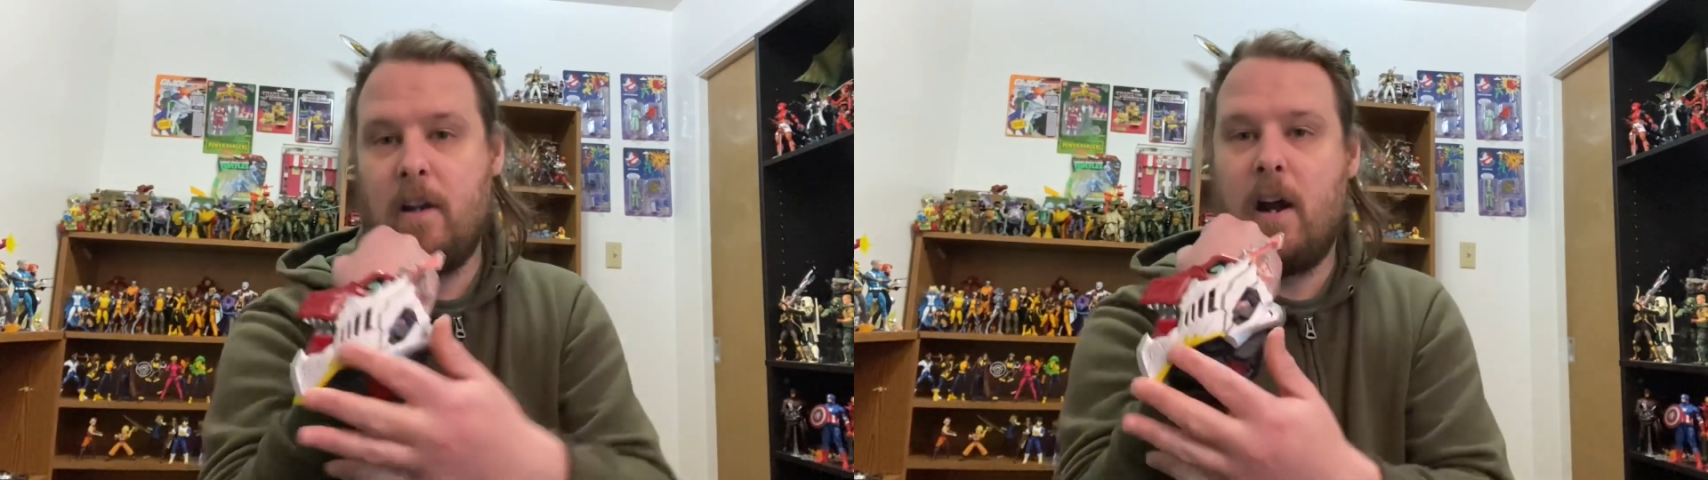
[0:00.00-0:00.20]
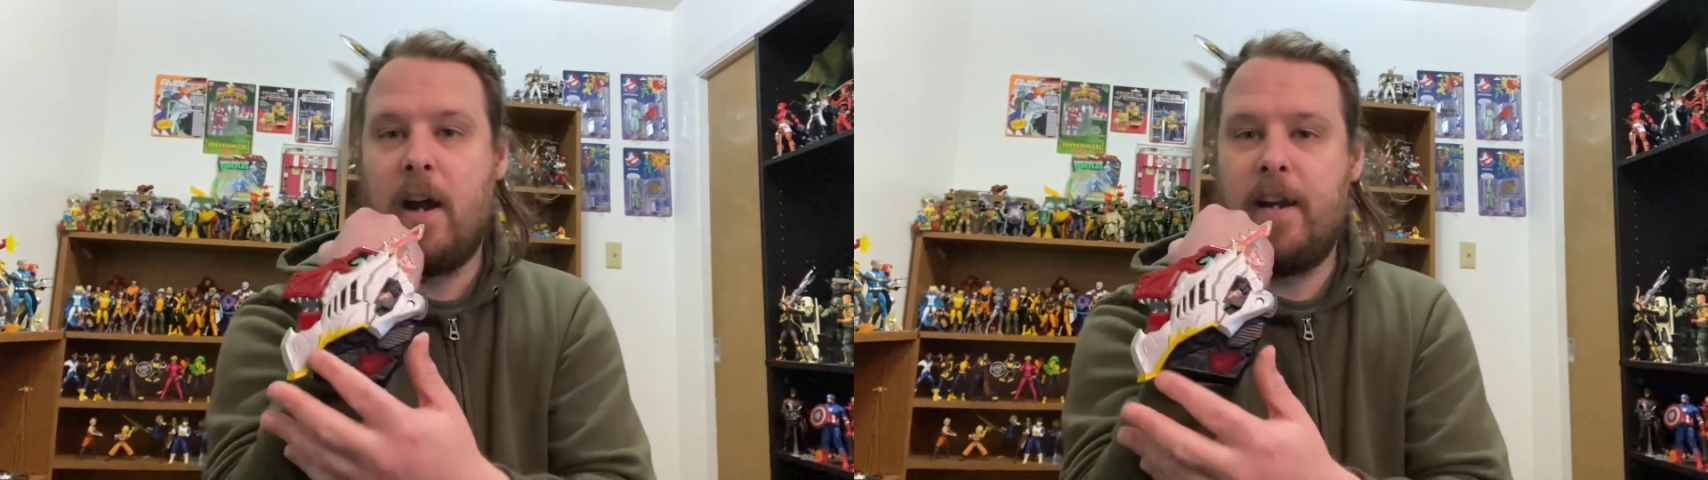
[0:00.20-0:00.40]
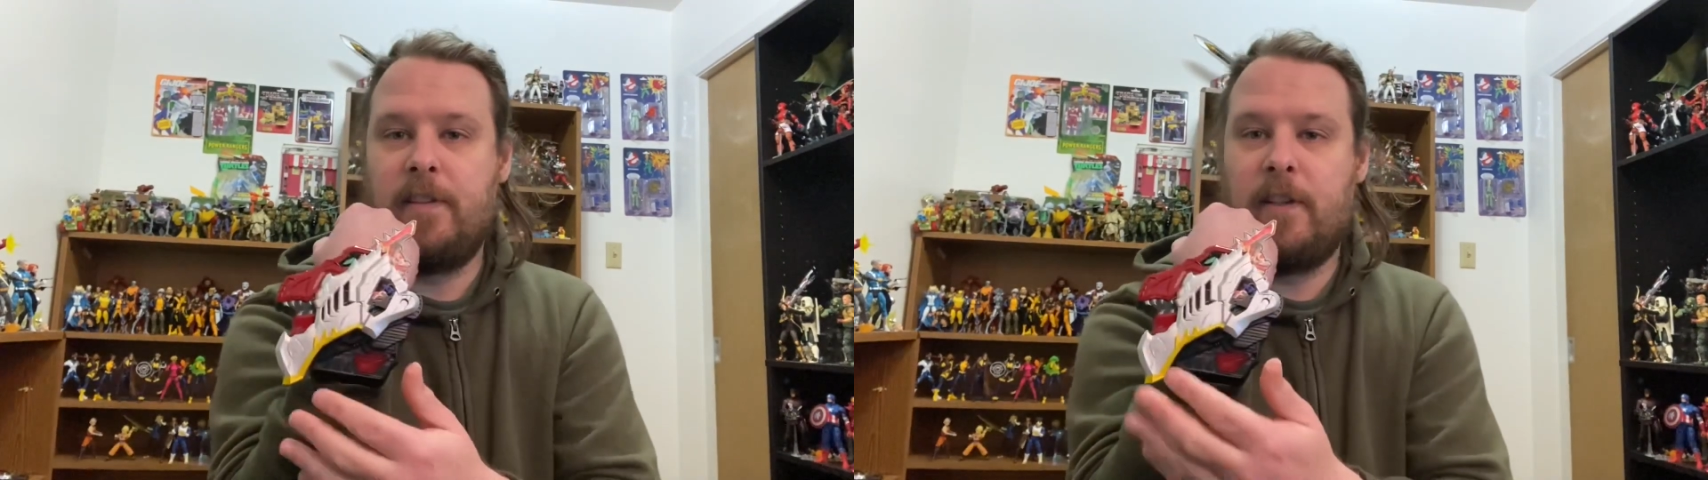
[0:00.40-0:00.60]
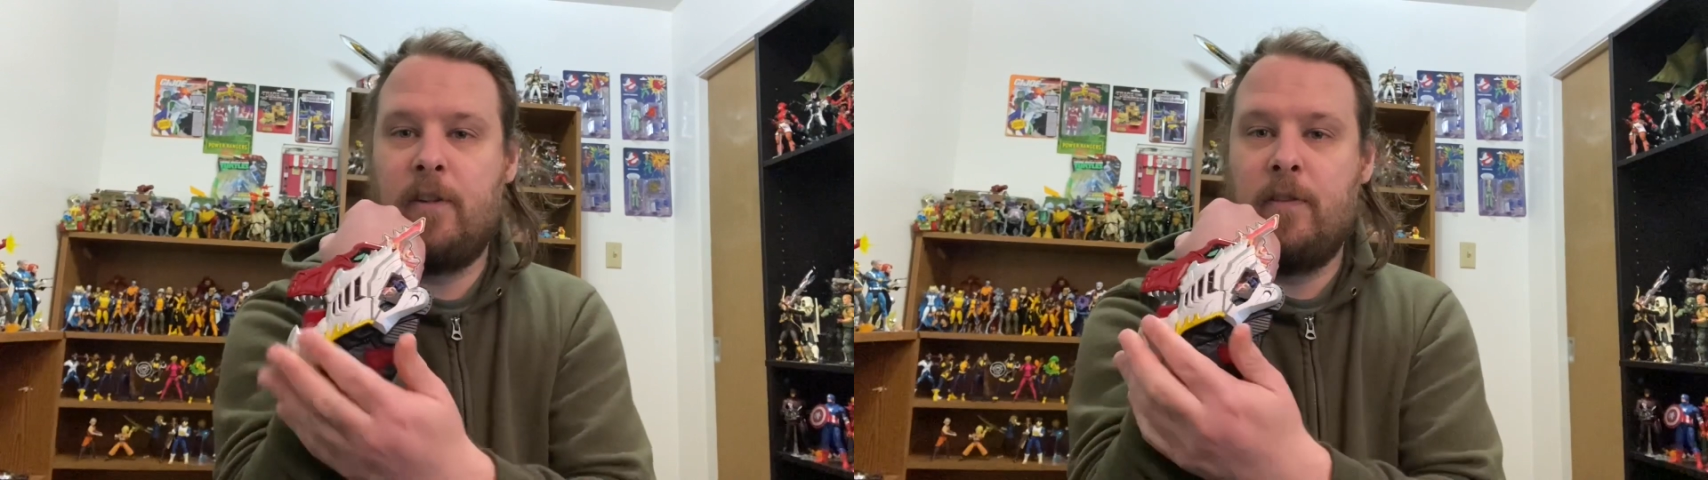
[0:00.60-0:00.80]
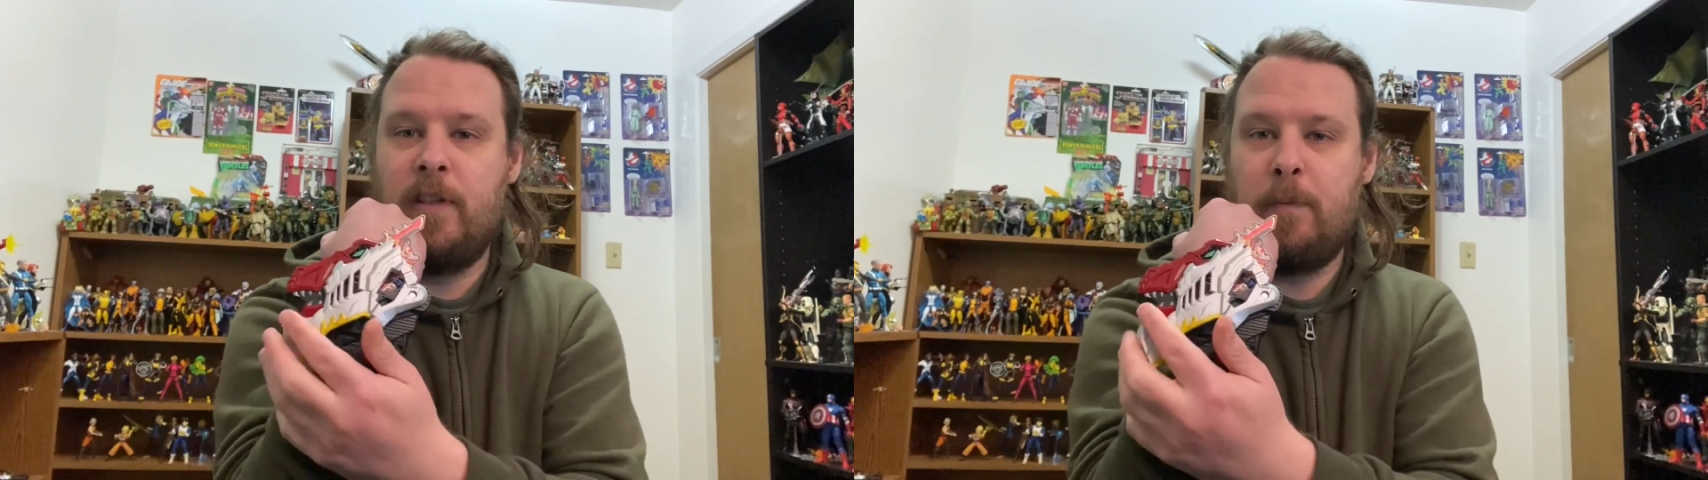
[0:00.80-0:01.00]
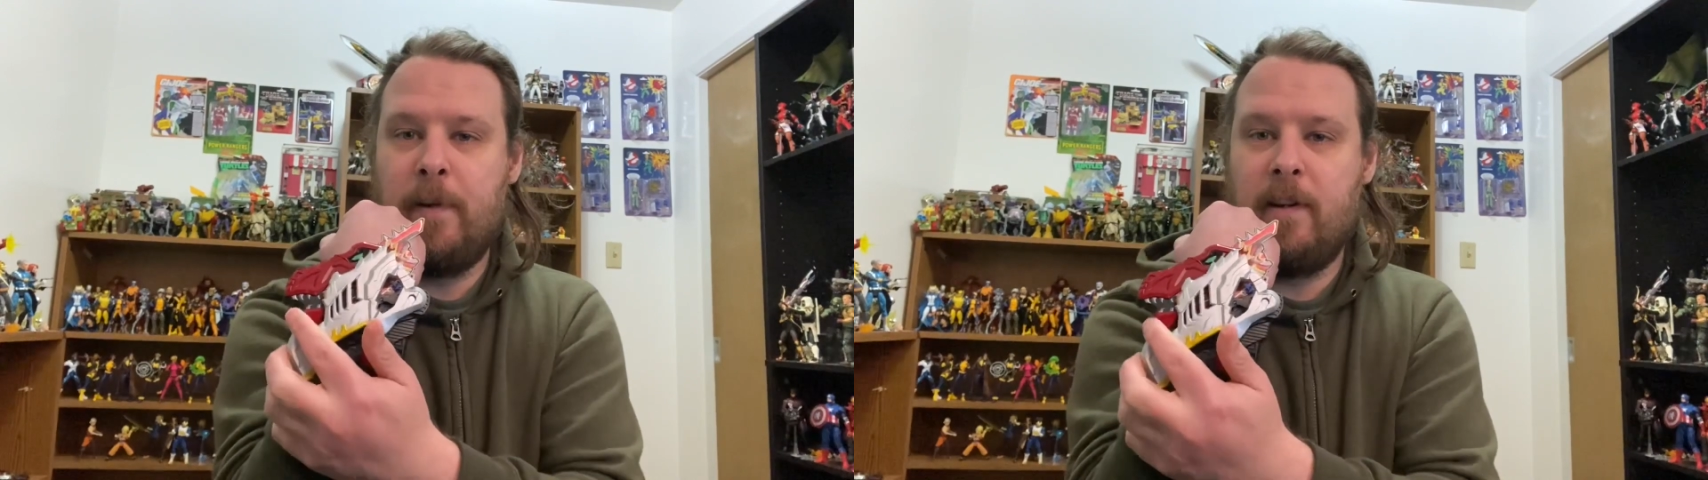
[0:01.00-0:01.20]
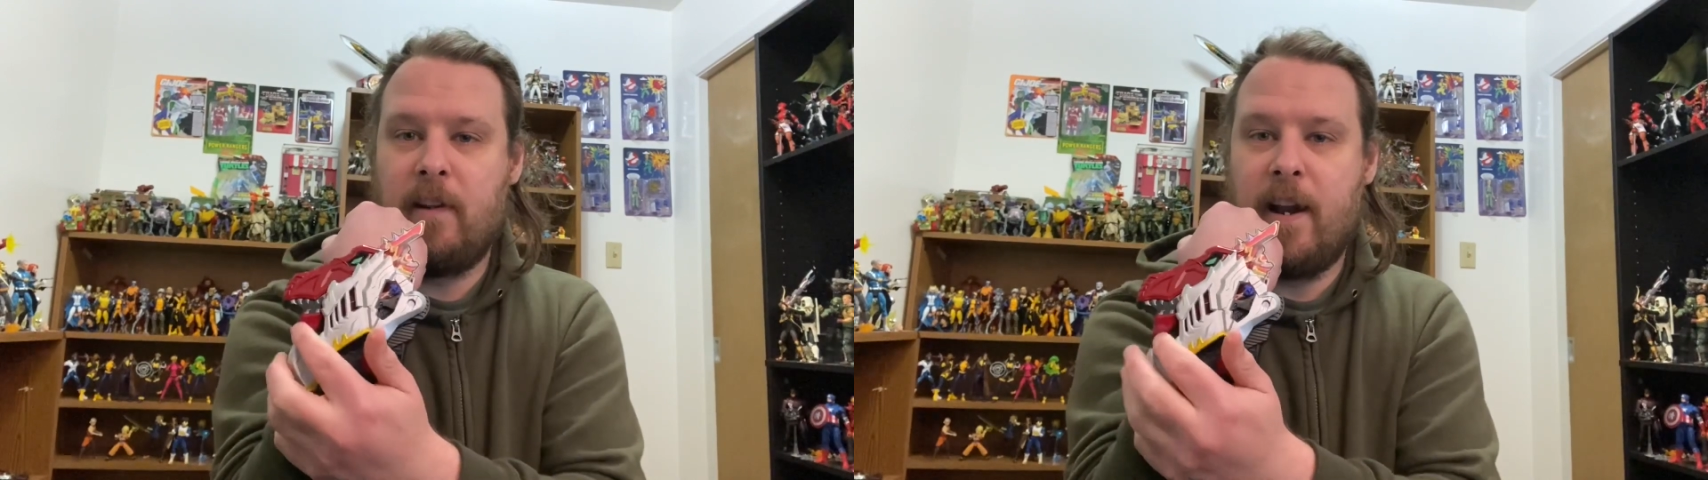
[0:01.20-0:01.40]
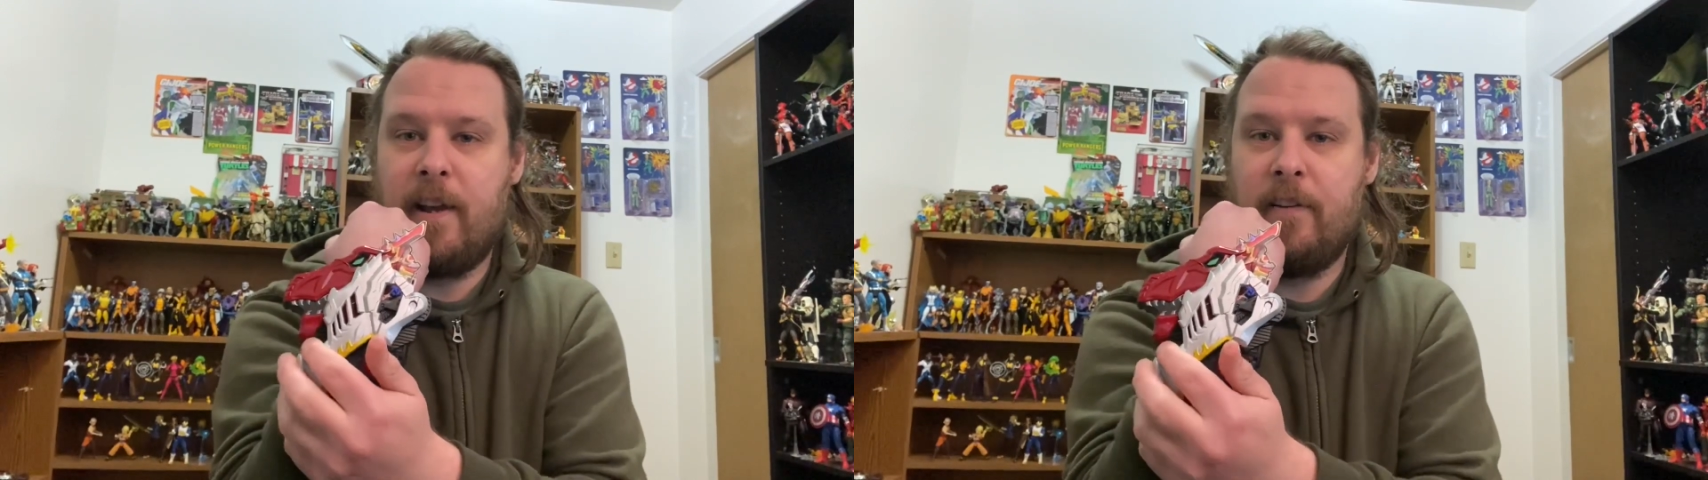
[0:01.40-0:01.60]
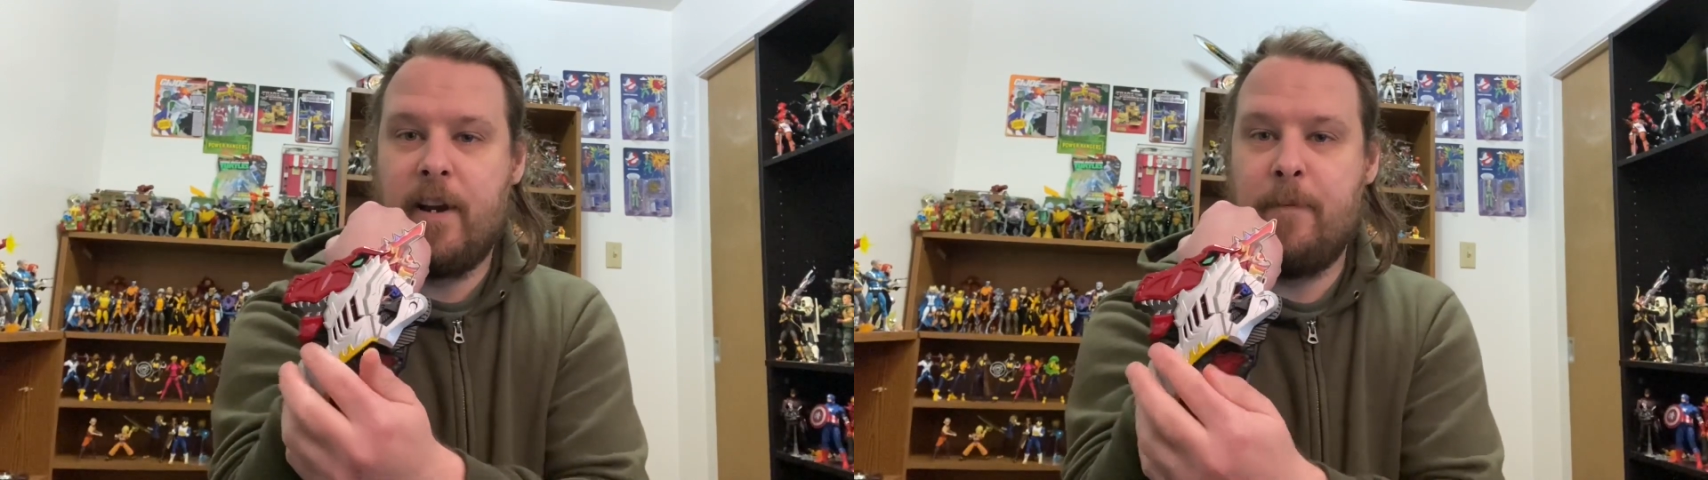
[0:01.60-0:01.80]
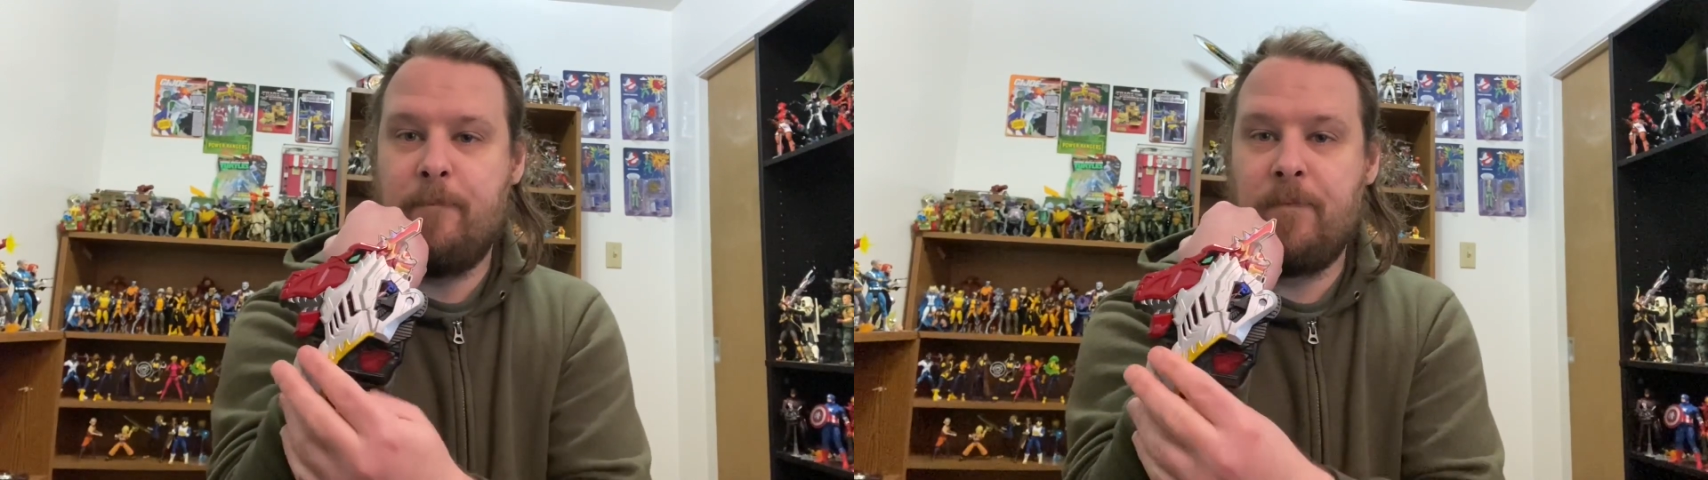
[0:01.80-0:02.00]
All right, so you spin it around, right?